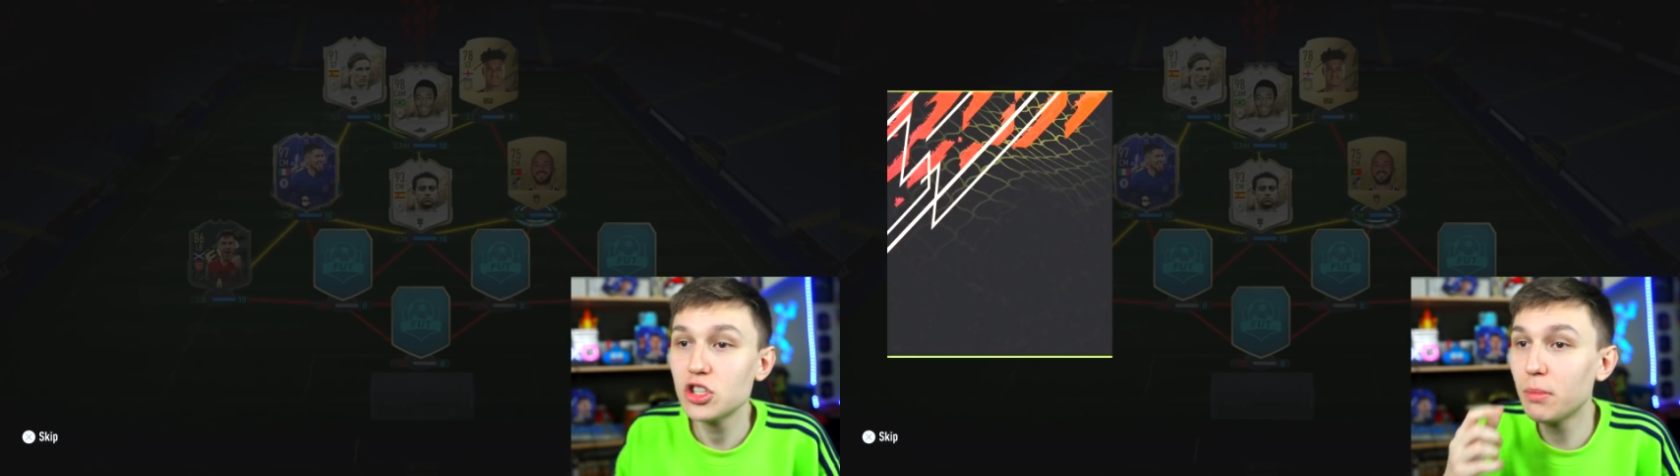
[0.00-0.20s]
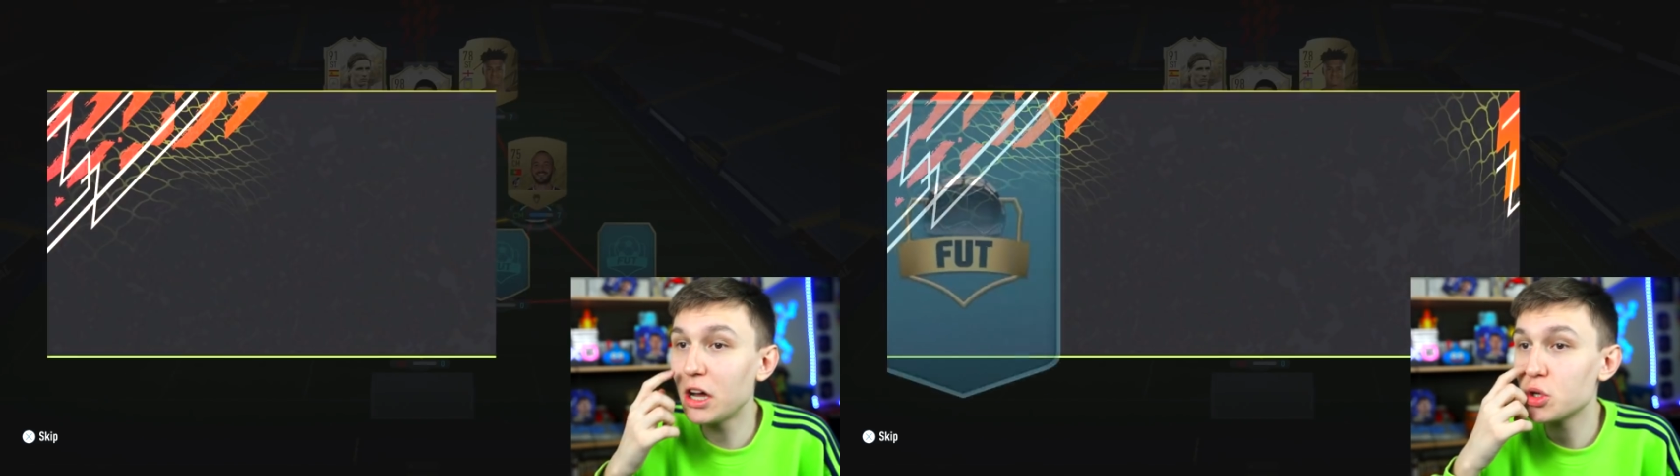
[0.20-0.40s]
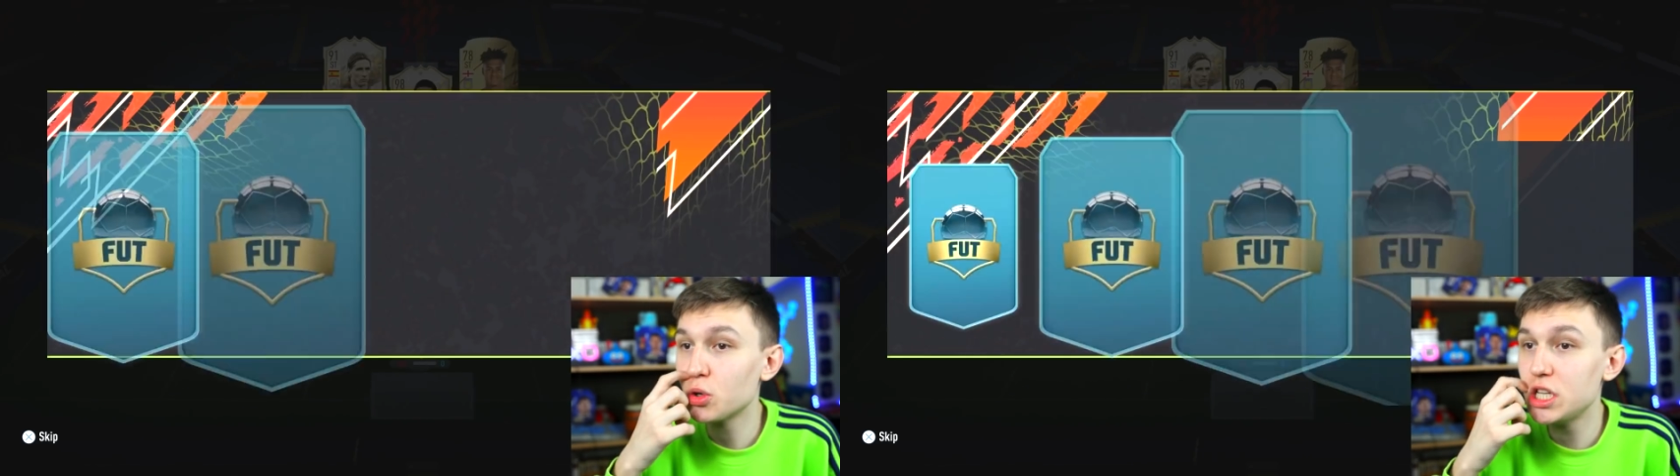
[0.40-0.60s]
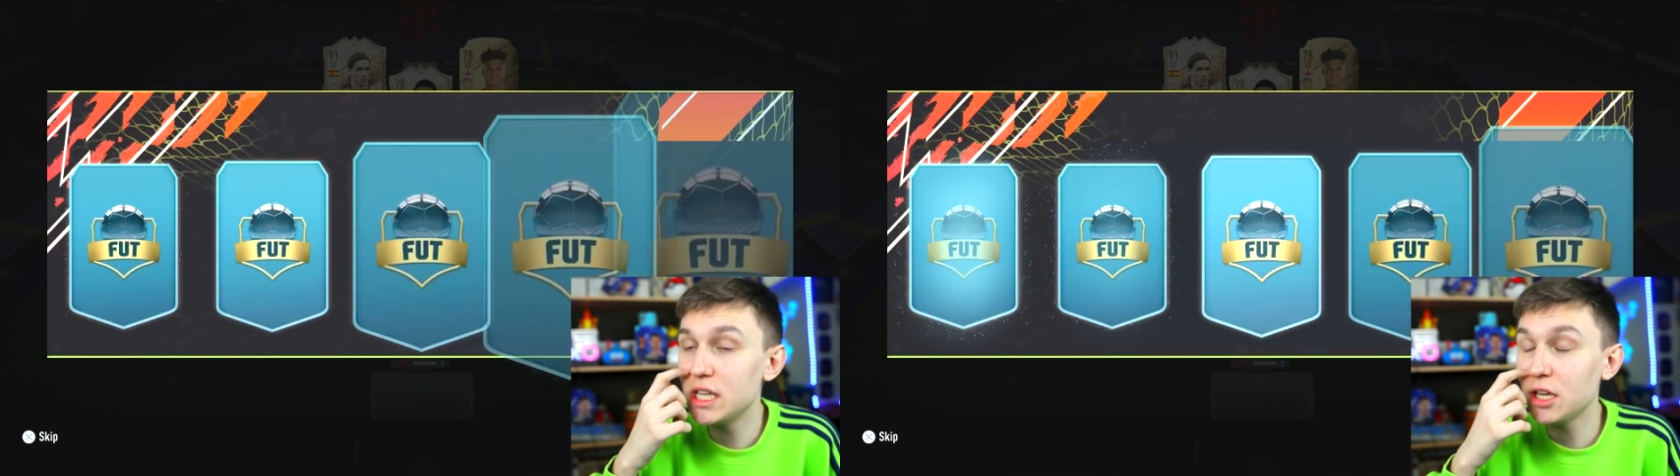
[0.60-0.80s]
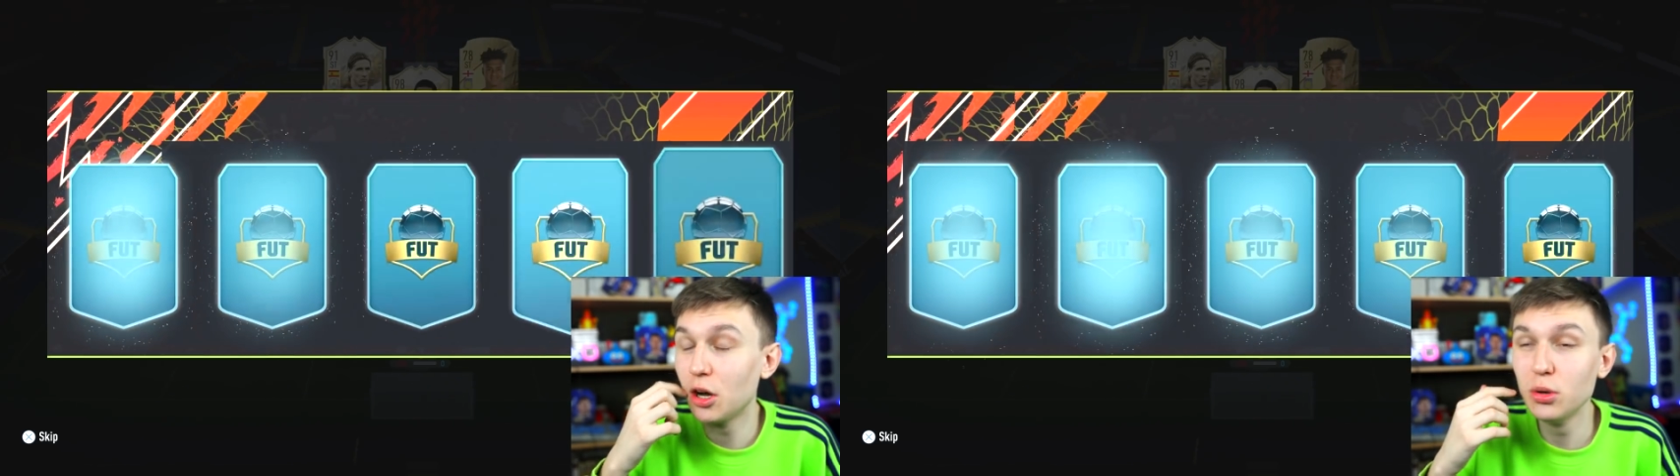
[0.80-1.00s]
to my
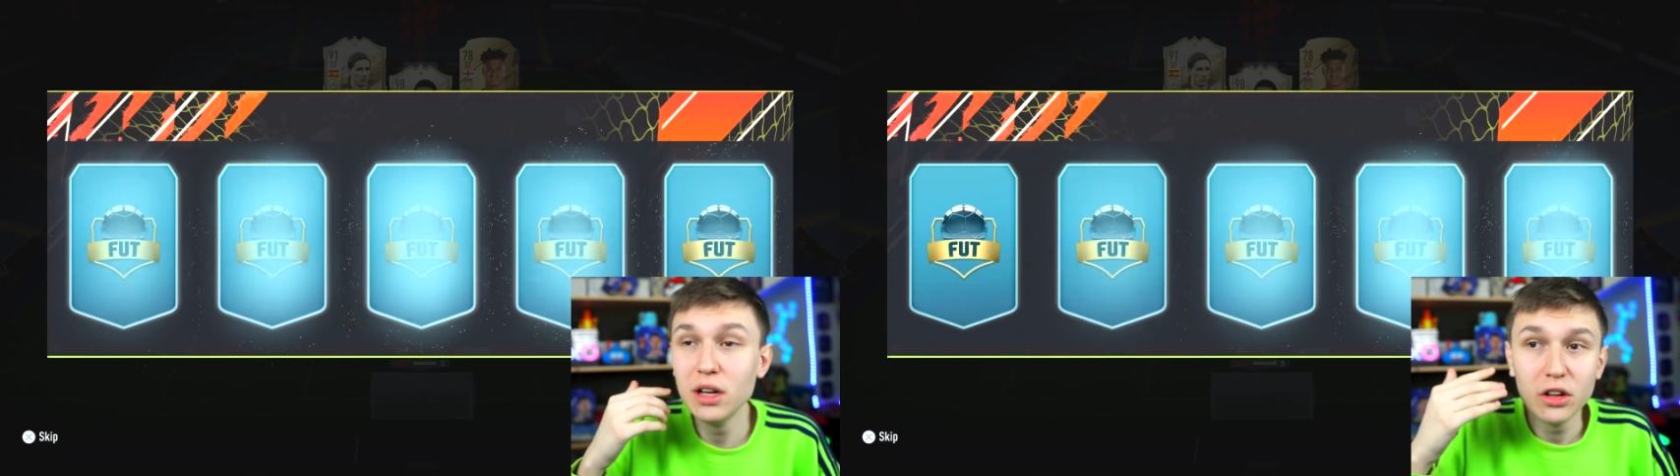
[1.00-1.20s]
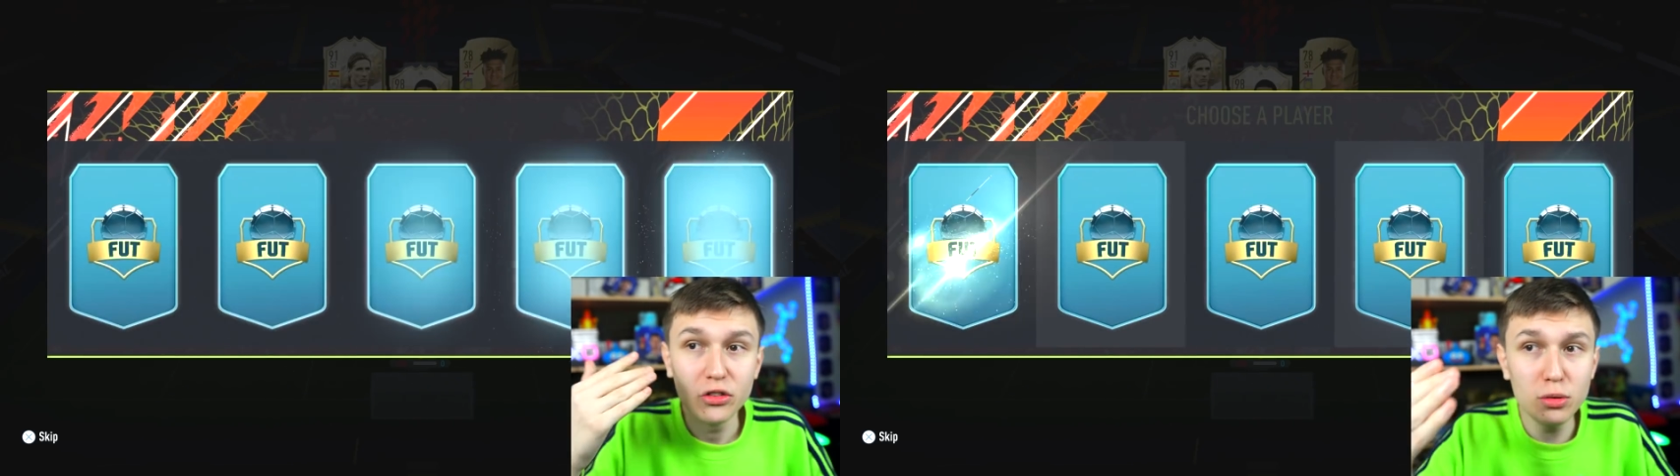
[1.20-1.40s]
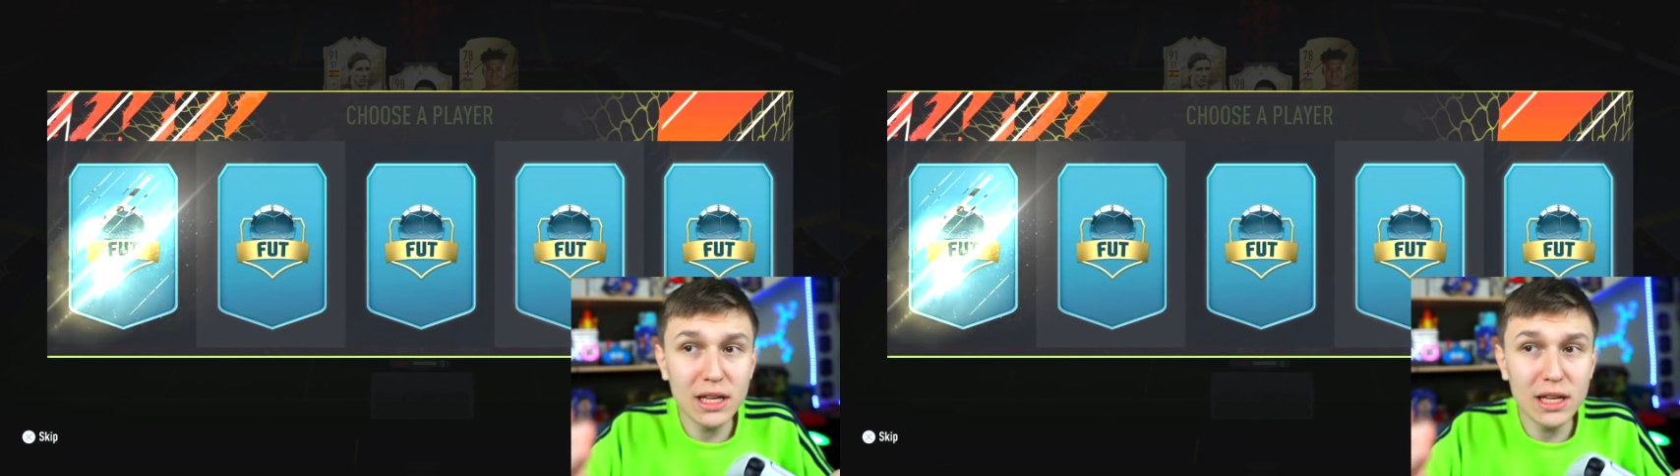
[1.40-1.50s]
Jorginho. Do